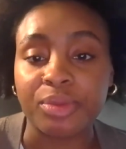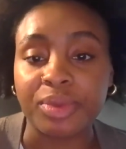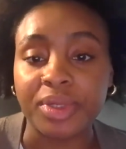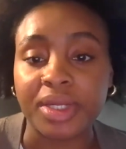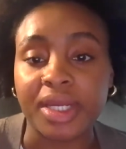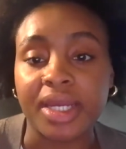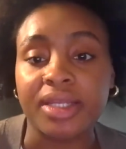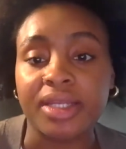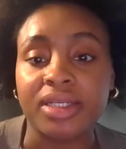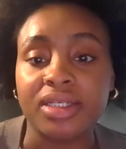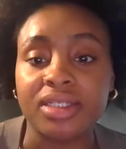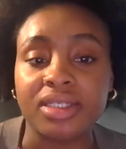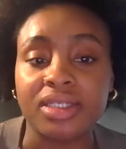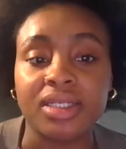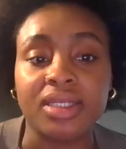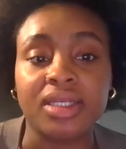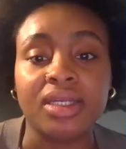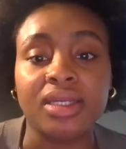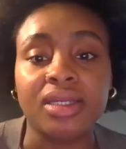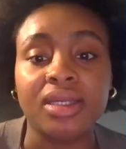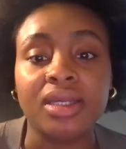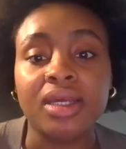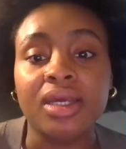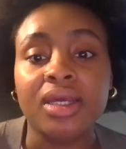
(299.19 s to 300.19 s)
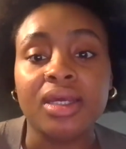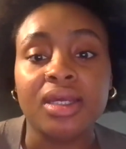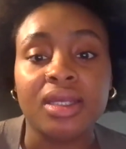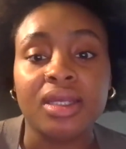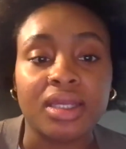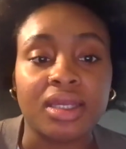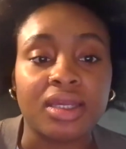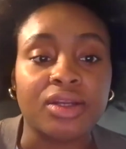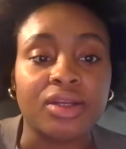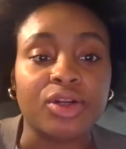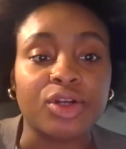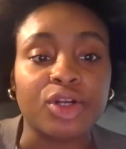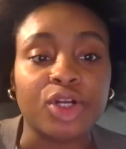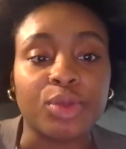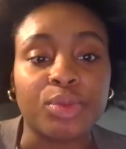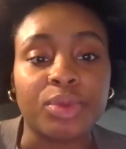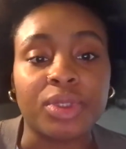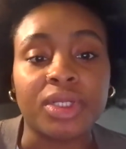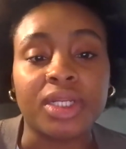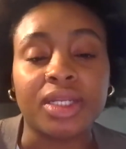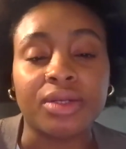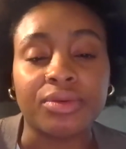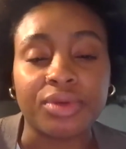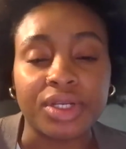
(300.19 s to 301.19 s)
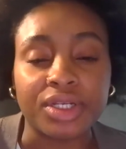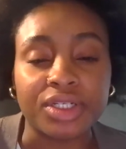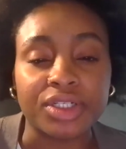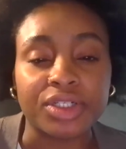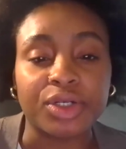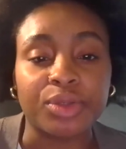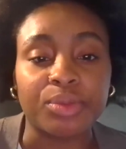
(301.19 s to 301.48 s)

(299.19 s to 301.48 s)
her PhD in urban and